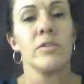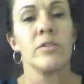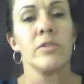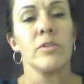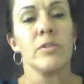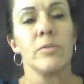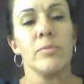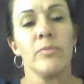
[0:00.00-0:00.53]

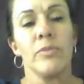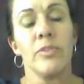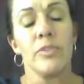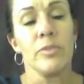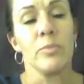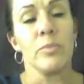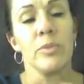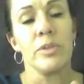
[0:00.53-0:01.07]
So
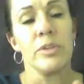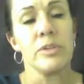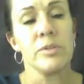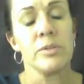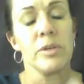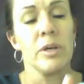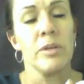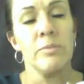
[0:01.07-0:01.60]
with this
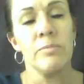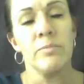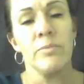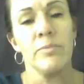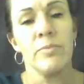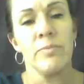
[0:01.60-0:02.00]
gun,